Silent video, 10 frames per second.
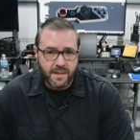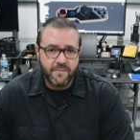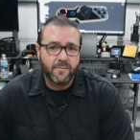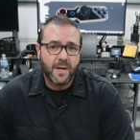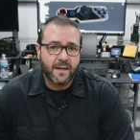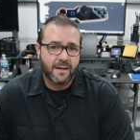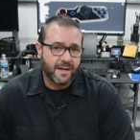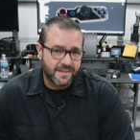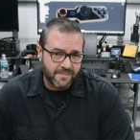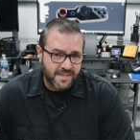even make a
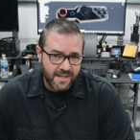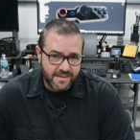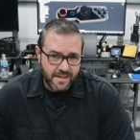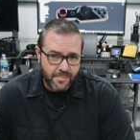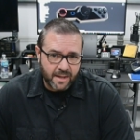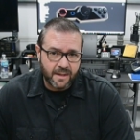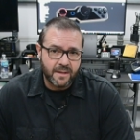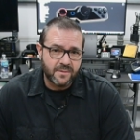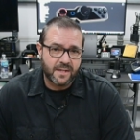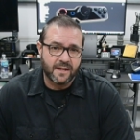custom C N C pendant
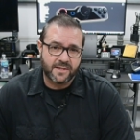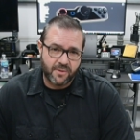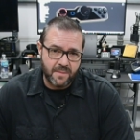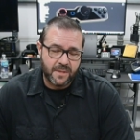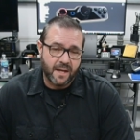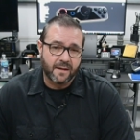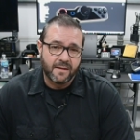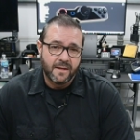using a Stream Deck.